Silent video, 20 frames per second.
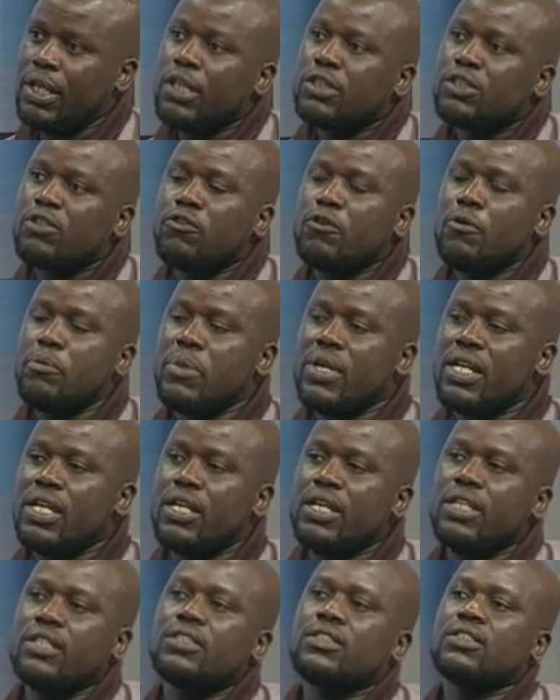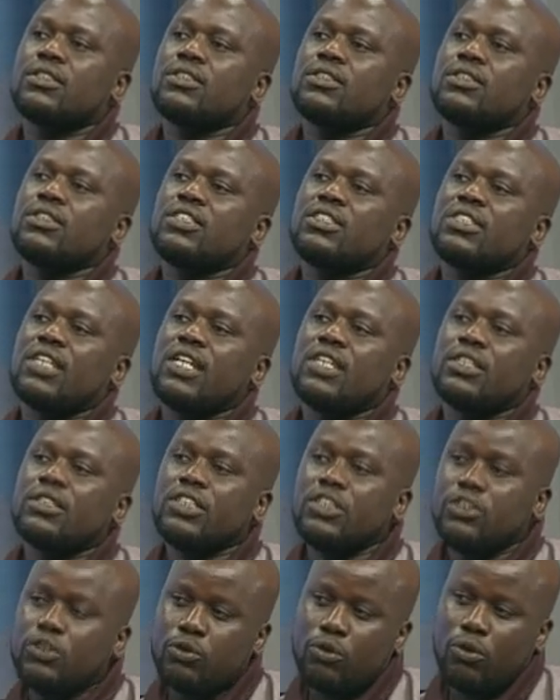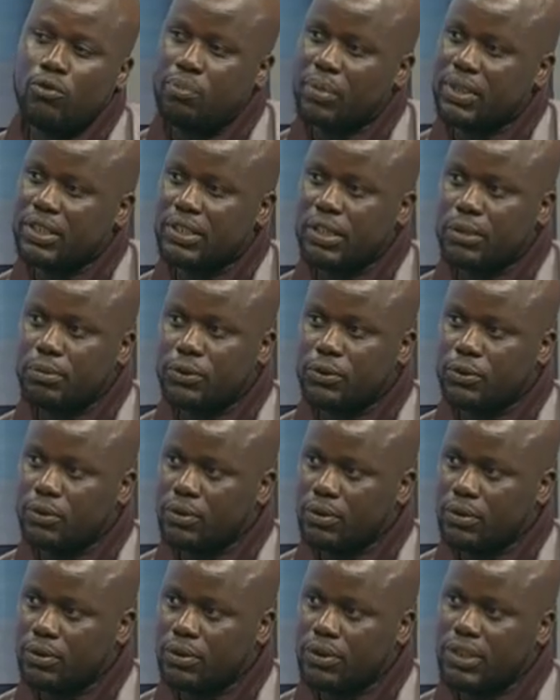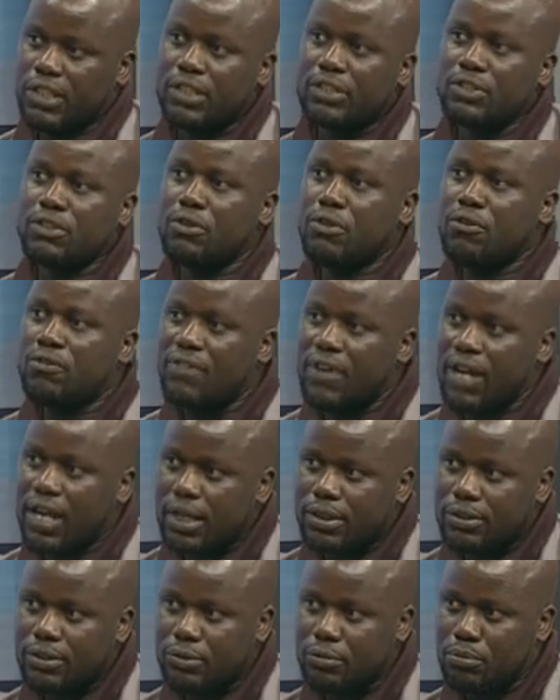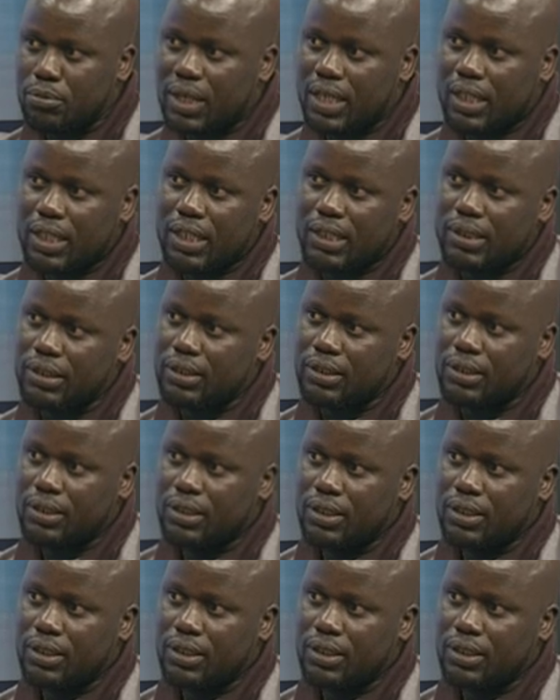So for me, it's an issue of perception. There is no fact to back it.